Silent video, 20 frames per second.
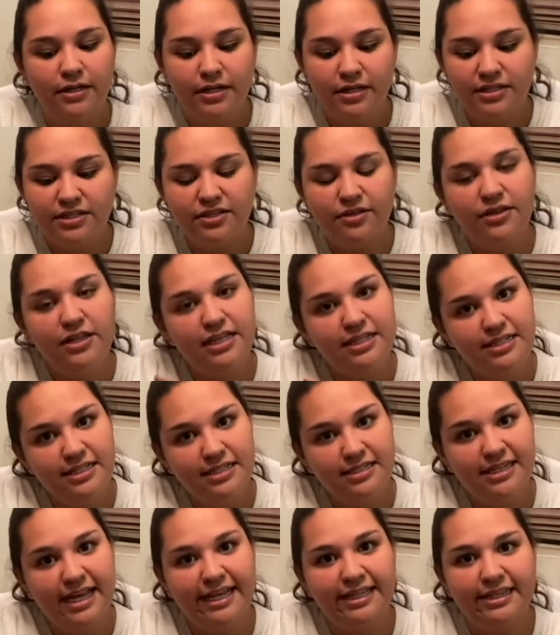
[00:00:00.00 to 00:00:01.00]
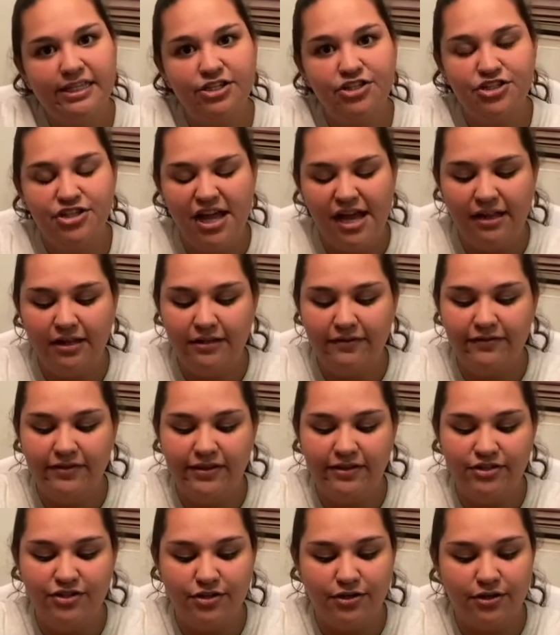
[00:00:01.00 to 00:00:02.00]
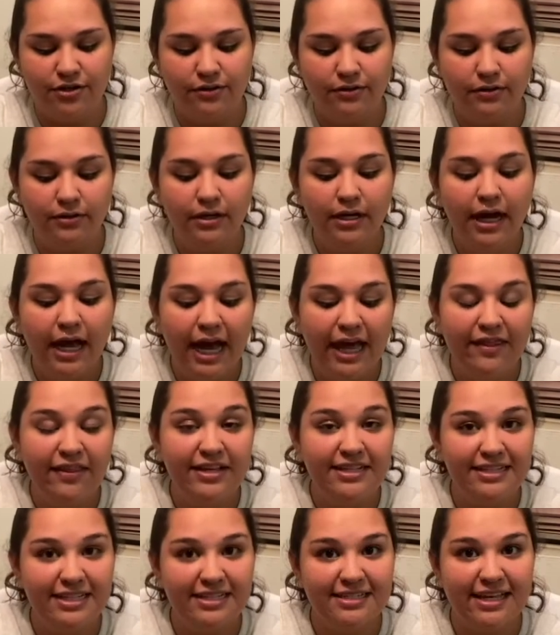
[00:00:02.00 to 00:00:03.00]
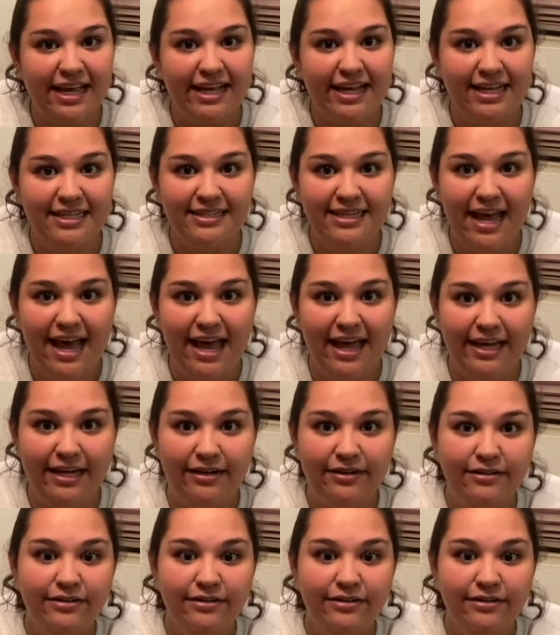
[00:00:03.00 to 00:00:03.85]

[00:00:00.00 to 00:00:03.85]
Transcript: So this is like the shell of the turtle and this is like its head.